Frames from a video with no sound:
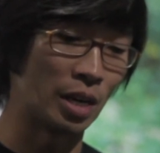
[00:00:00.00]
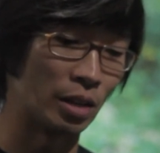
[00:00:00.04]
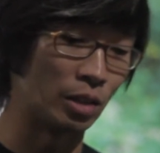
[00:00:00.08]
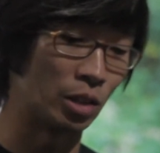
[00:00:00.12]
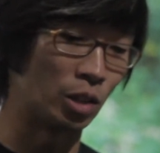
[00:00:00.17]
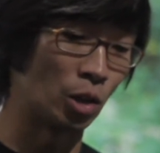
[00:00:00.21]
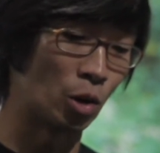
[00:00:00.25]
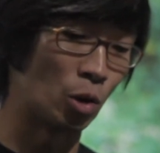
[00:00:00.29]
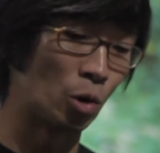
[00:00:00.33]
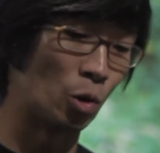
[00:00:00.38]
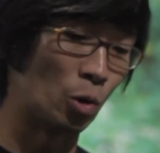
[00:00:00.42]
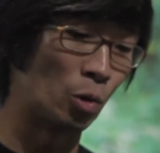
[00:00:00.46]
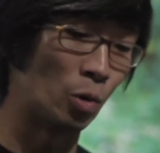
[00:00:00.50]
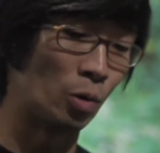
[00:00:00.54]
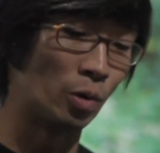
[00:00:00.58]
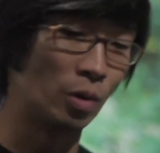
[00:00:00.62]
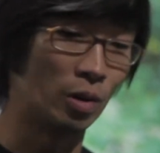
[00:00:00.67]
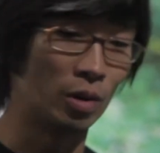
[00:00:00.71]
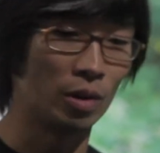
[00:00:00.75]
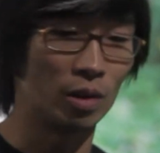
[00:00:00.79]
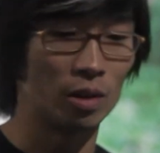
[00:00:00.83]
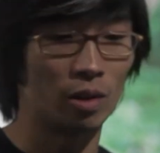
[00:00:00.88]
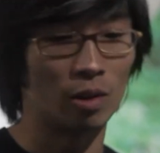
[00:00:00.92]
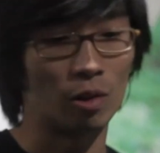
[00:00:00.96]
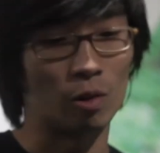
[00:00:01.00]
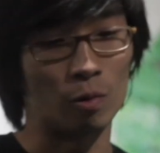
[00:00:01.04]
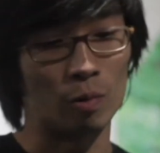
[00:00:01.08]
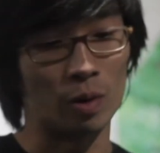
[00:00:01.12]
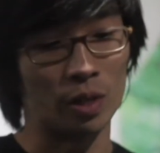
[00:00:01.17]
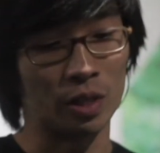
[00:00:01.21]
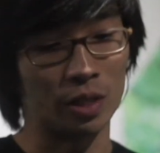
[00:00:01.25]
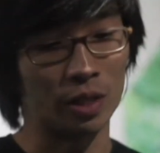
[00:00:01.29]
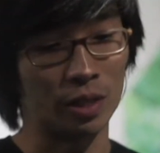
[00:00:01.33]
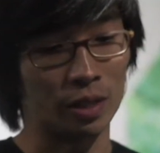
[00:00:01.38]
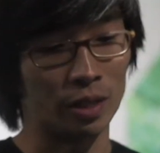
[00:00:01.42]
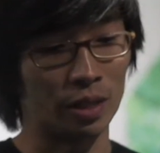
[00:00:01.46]
So
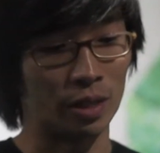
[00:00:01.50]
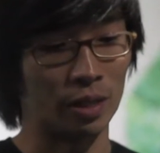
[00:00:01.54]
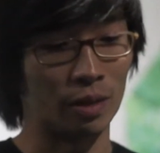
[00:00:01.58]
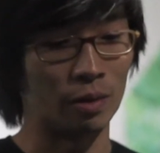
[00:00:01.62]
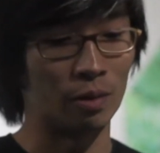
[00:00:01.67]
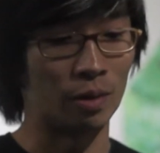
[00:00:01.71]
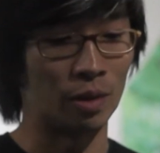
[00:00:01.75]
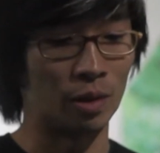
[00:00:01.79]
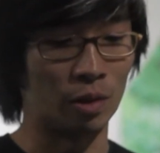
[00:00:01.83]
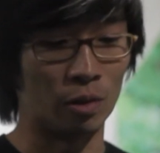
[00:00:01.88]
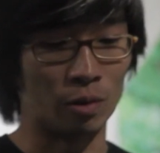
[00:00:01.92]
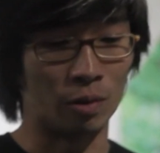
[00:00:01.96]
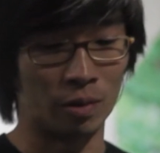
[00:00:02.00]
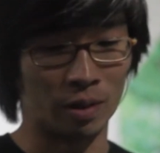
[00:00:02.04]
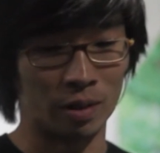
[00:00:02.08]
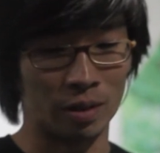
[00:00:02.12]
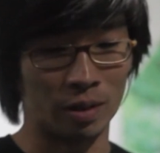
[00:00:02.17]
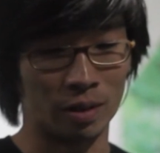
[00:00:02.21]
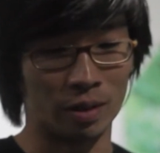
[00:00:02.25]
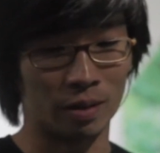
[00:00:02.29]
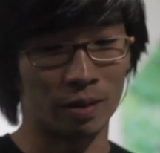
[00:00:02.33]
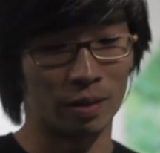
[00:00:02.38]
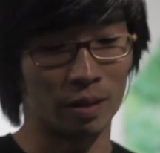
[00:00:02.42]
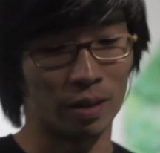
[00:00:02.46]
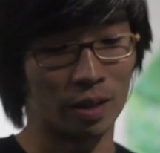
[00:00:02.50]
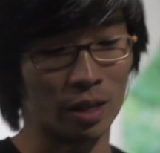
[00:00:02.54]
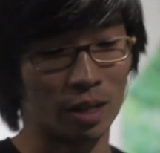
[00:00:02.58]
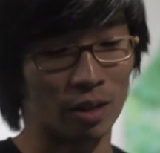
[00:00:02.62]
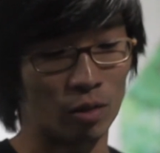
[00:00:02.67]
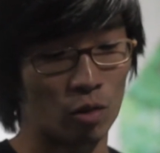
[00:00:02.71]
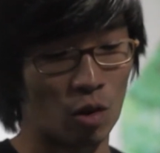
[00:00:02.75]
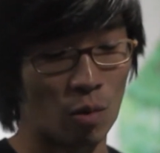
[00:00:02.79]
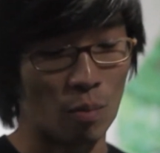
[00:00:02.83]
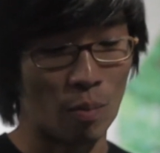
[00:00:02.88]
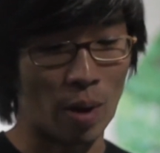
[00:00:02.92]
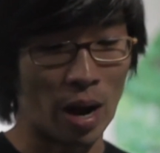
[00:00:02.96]
kind of
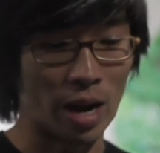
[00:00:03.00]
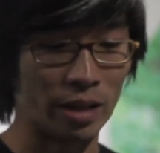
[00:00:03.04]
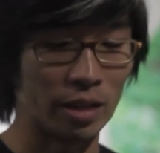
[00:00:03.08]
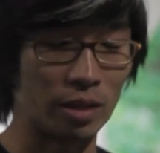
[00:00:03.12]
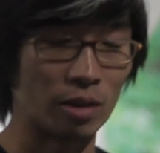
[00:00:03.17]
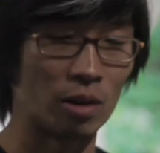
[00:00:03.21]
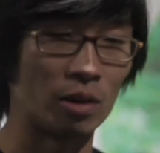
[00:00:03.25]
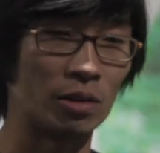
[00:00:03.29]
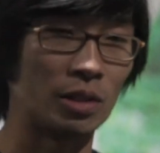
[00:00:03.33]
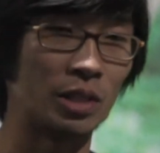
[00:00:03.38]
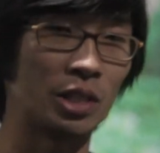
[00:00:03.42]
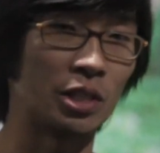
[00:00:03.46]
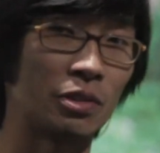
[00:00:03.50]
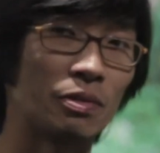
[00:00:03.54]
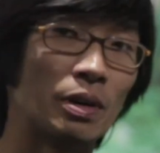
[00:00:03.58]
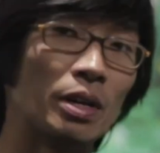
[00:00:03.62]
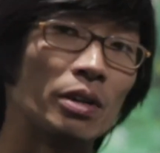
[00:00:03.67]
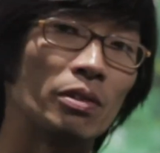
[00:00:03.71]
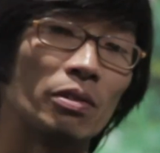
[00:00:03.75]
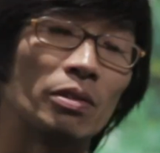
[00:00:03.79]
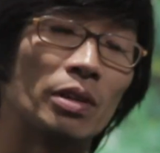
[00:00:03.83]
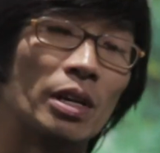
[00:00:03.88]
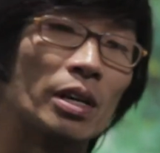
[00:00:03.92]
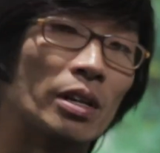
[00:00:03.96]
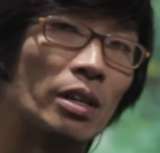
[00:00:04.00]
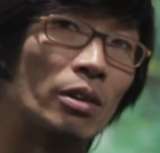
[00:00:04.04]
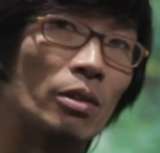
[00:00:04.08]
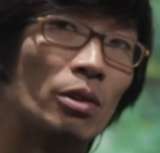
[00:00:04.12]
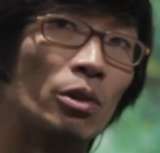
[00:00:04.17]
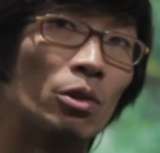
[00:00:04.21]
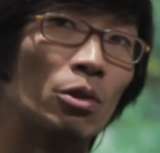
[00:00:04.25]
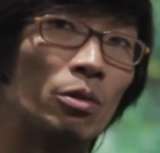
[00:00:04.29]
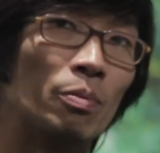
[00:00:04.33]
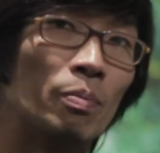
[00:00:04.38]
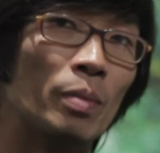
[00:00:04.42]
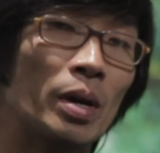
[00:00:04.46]
combining all the strength together, you
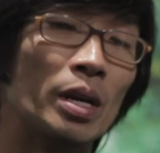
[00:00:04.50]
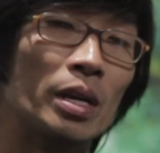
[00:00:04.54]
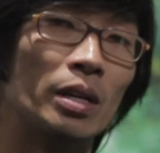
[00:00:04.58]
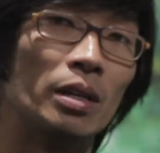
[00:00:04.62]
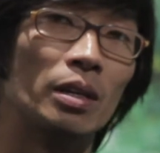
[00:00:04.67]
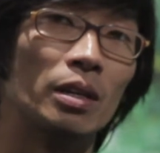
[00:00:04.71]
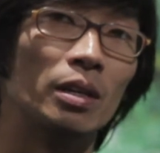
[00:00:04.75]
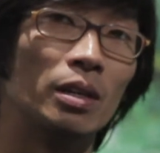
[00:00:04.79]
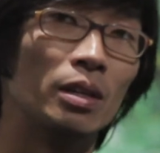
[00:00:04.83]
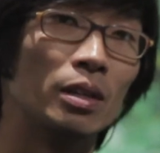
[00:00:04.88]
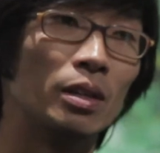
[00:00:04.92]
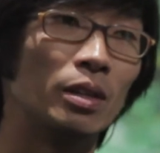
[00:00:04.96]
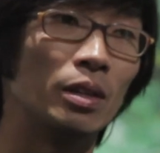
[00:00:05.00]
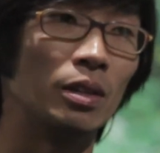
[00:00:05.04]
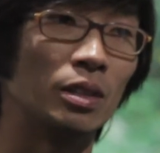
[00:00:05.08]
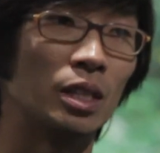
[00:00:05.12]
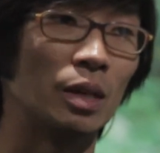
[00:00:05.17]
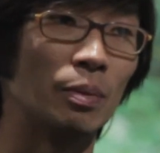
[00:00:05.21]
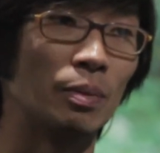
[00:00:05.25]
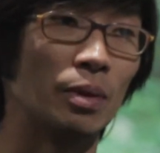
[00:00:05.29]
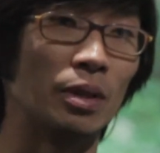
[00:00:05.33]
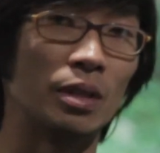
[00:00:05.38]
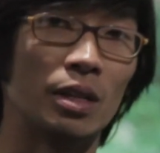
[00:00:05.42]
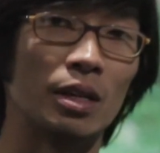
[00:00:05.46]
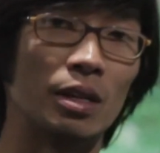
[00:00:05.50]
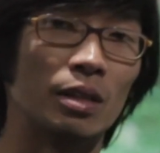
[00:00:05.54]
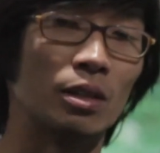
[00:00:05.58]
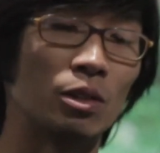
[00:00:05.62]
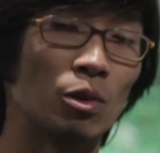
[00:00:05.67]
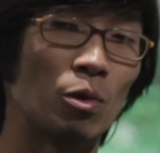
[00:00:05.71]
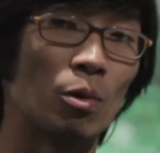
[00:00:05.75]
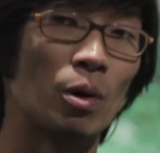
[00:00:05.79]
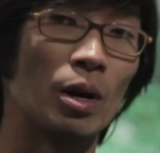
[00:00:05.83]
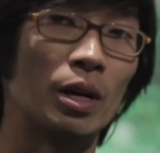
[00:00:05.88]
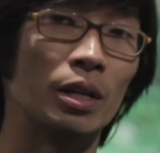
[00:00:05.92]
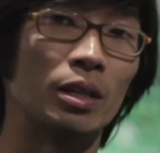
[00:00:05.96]
could make something that is
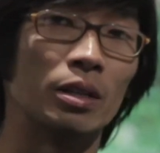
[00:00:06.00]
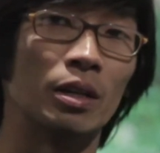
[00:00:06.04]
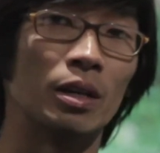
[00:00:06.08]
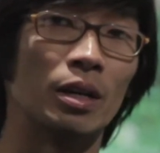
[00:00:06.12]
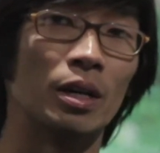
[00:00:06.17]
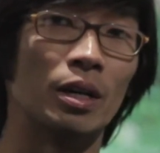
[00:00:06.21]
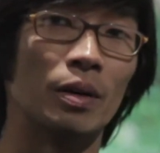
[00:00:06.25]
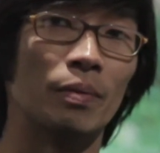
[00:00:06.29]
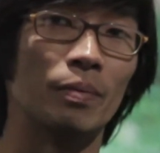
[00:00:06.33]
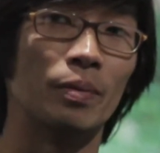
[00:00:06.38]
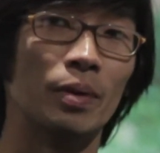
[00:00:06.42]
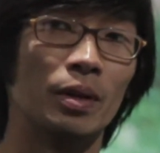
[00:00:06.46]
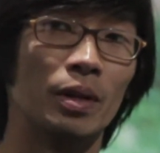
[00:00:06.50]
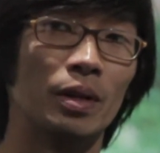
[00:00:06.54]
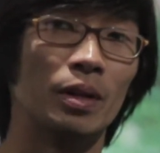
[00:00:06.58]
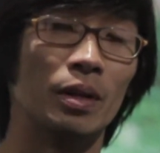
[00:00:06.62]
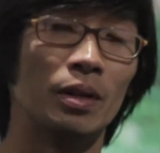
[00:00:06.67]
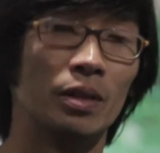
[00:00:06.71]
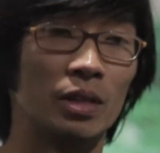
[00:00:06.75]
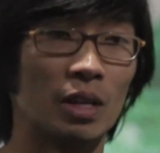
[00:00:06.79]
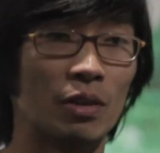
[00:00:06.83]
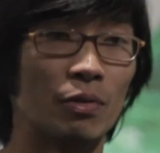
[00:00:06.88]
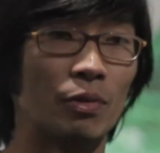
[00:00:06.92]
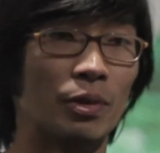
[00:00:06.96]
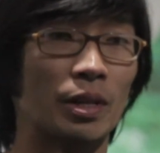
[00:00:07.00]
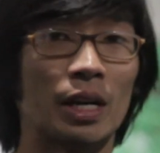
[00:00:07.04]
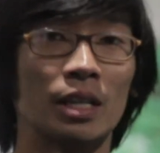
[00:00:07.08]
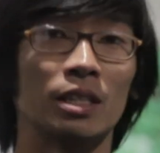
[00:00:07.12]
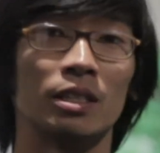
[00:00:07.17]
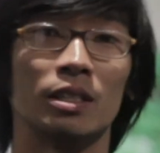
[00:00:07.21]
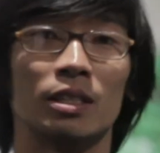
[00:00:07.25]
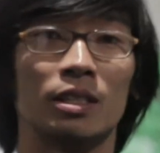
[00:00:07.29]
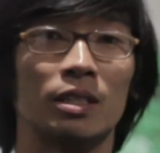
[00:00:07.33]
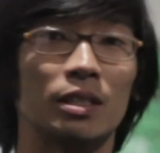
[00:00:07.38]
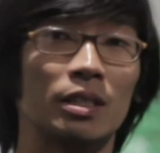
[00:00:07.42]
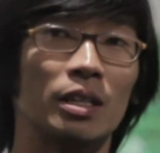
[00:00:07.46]
quite different
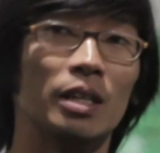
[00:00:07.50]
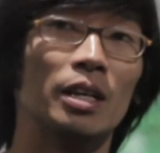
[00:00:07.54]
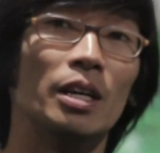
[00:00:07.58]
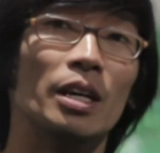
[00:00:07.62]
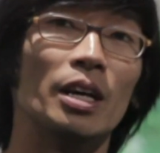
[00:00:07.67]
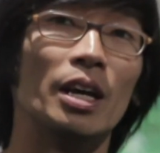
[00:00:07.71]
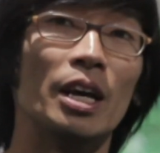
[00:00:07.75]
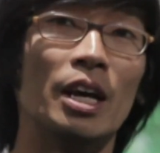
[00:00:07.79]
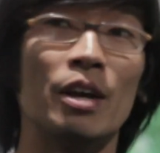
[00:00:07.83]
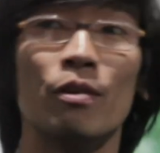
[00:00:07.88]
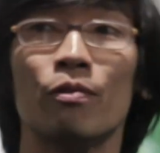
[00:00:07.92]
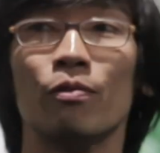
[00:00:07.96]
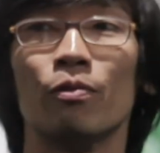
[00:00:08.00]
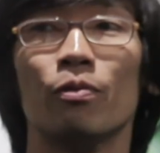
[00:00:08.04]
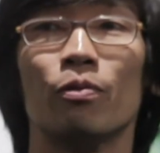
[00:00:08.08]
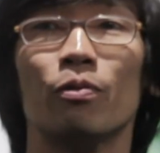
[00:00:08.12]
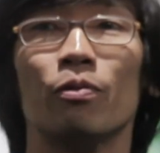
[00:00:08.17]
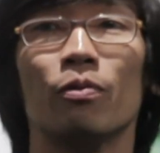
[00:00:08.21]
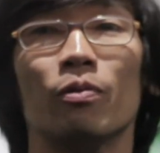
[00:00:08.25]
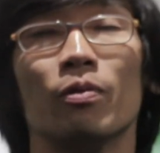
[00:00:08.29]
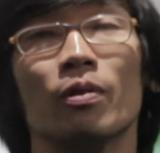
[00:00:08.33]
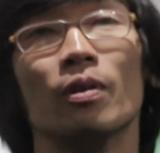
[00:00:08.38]
as if